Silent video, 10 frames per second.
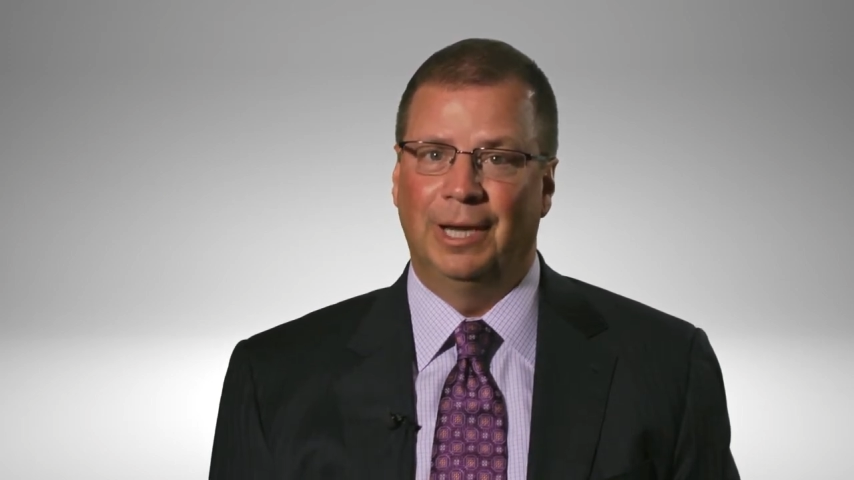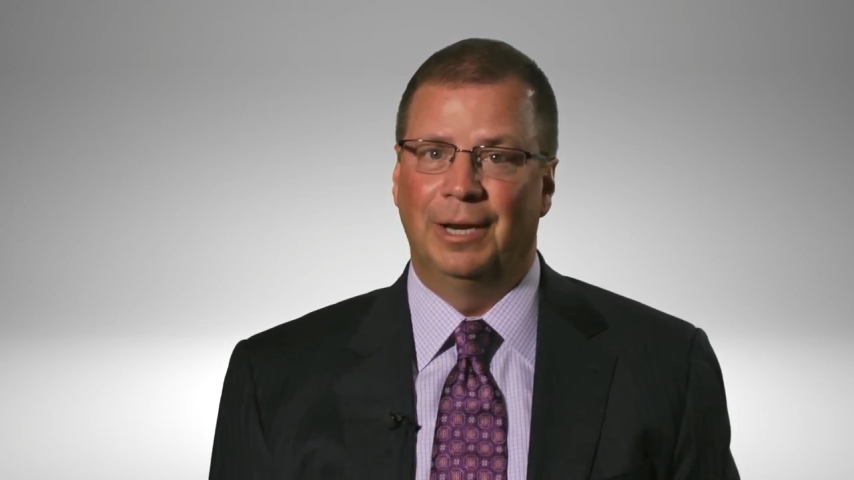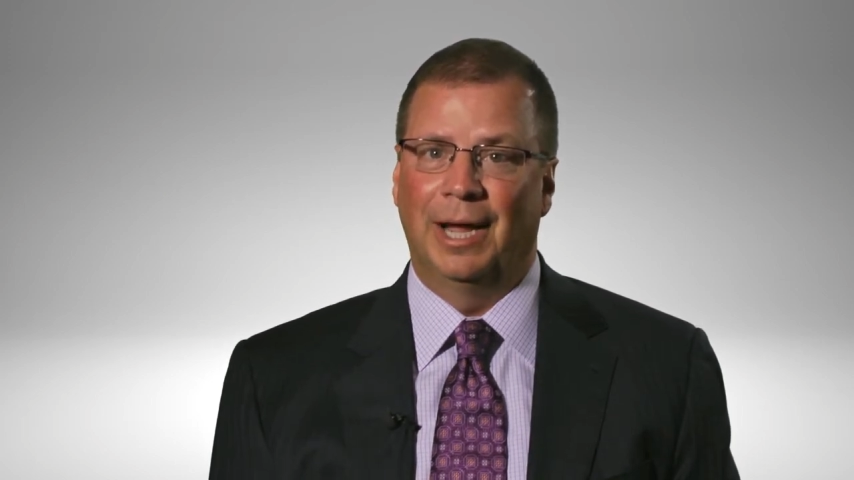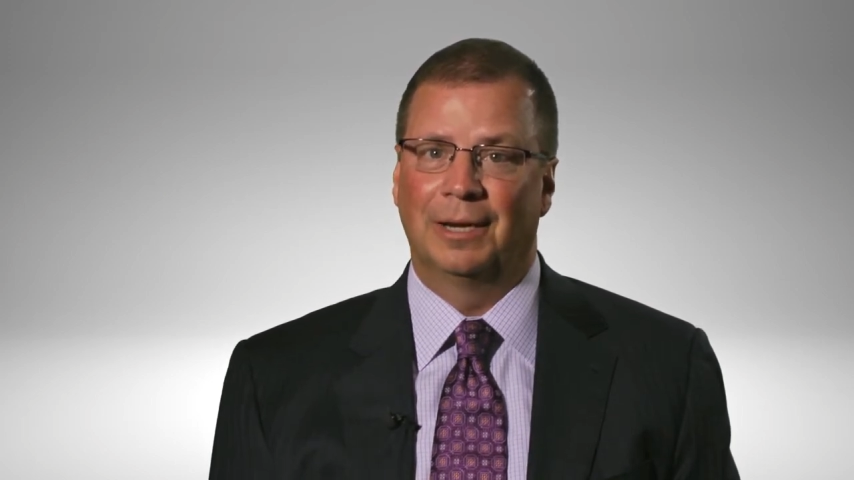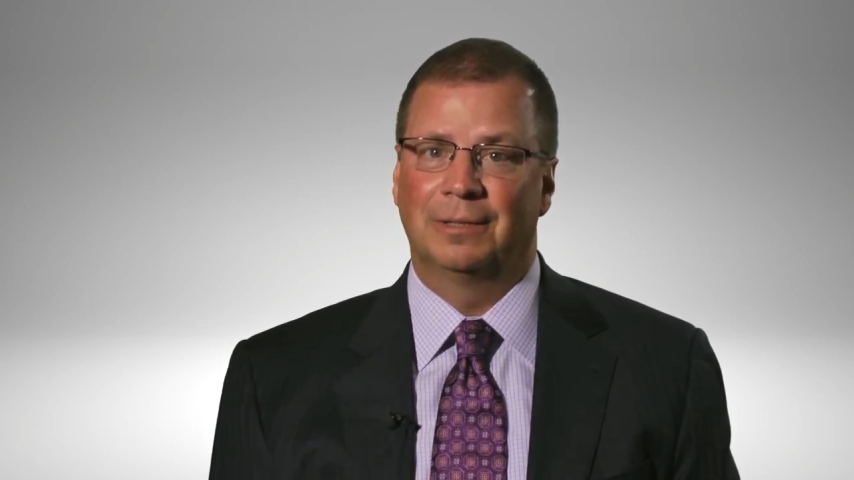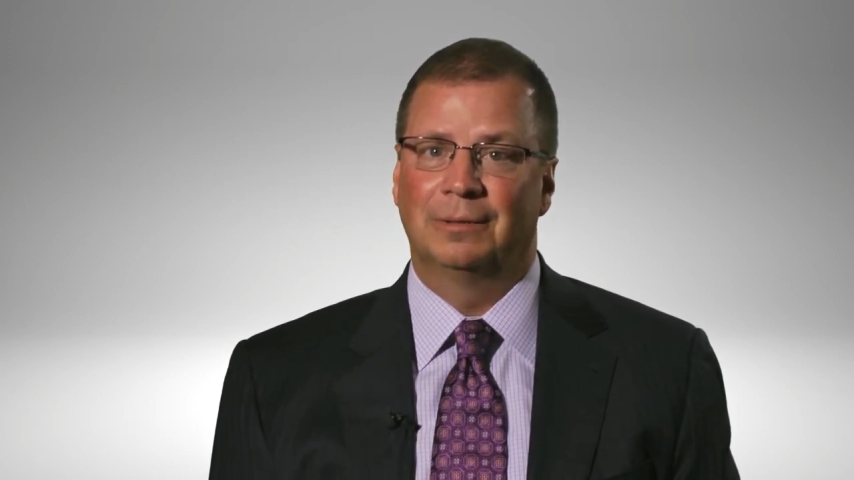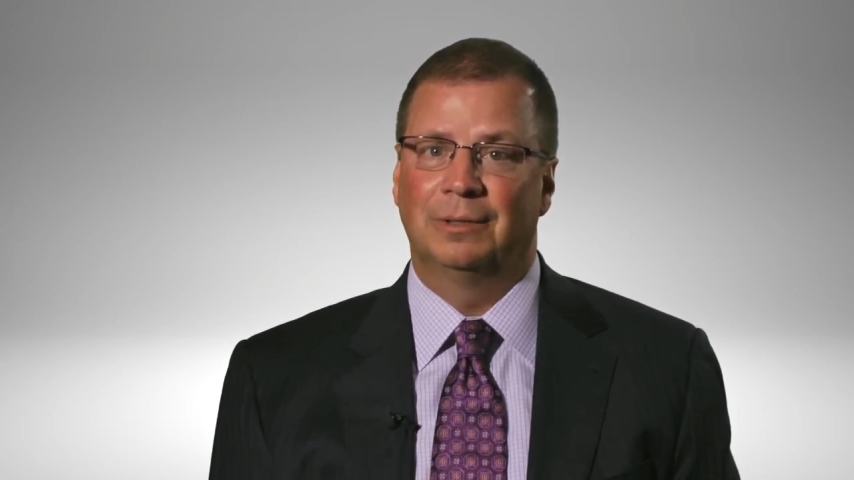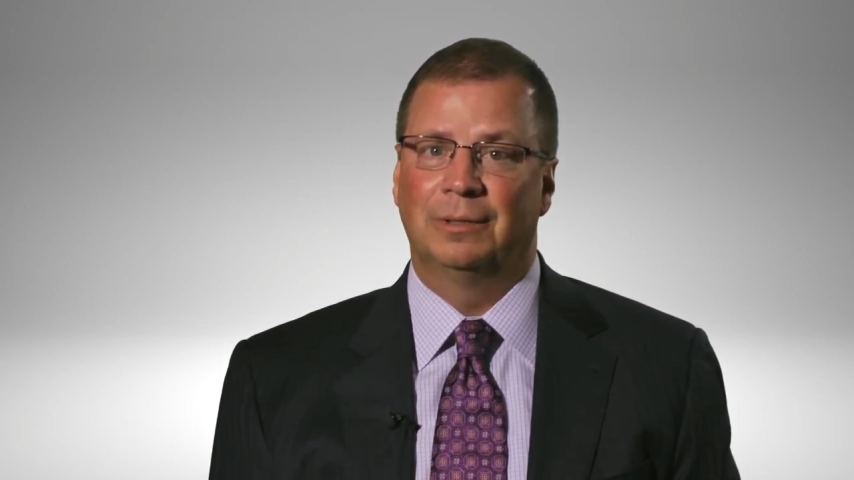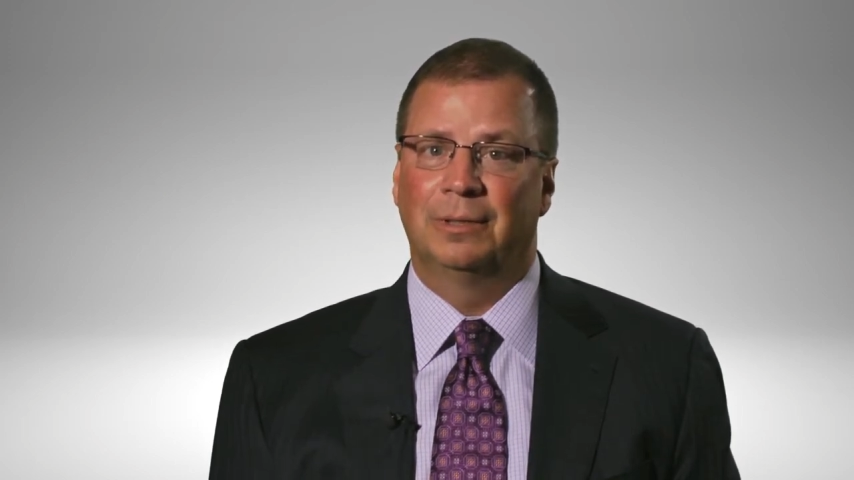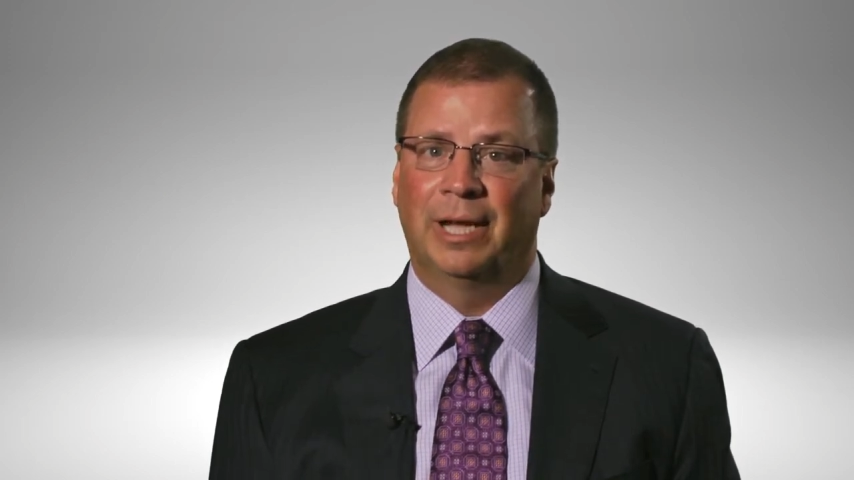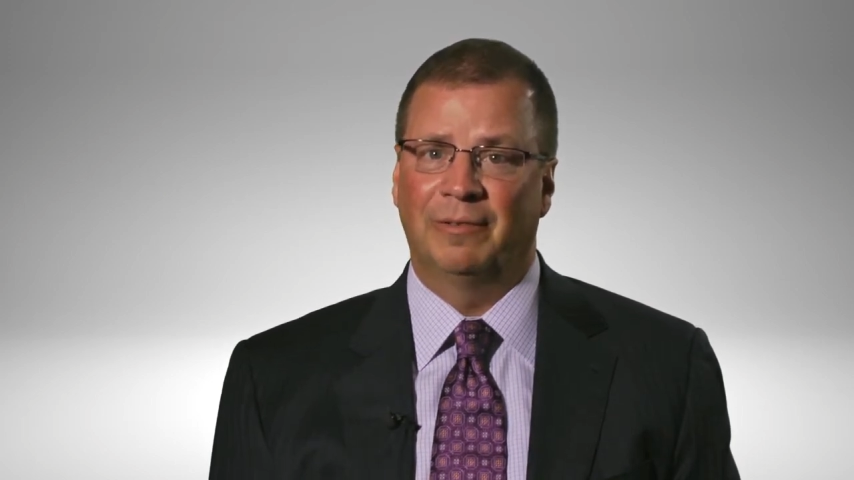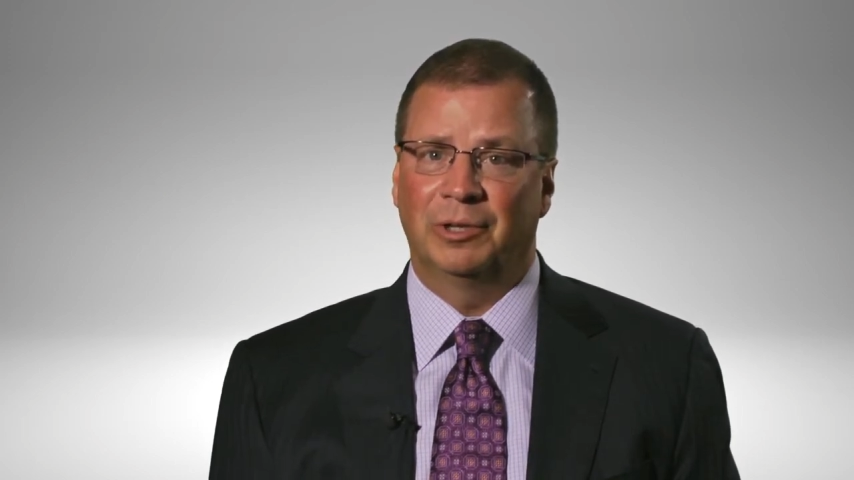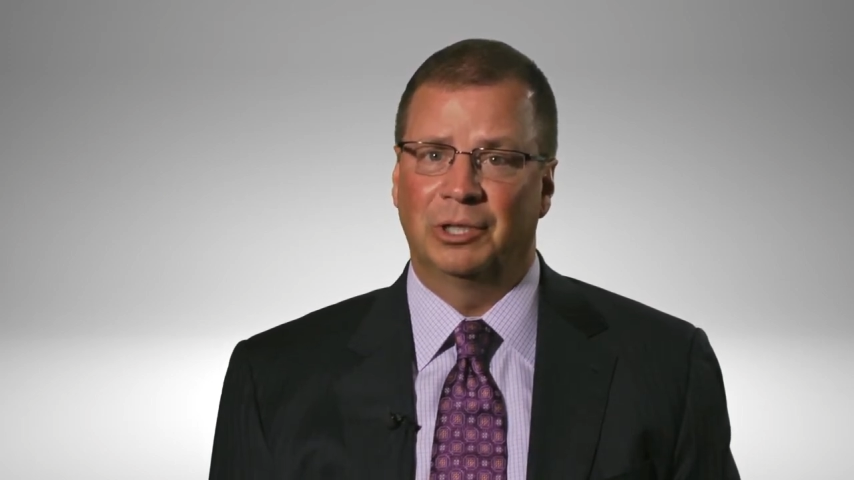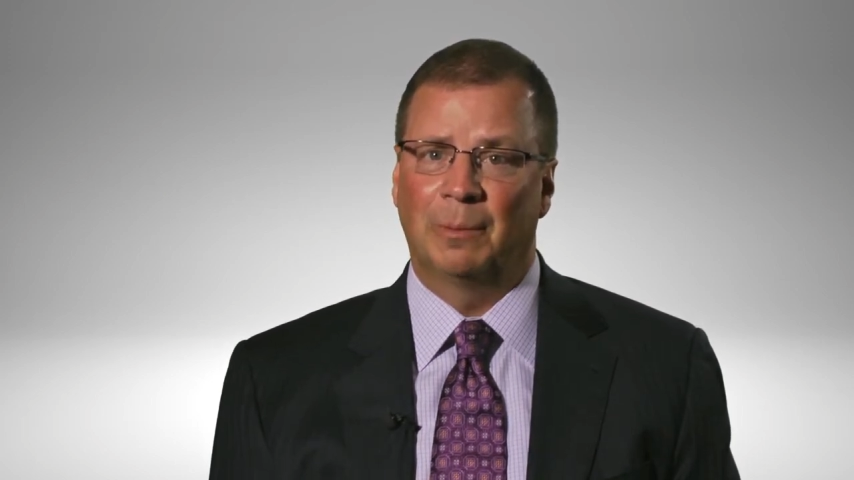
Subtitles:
and not having to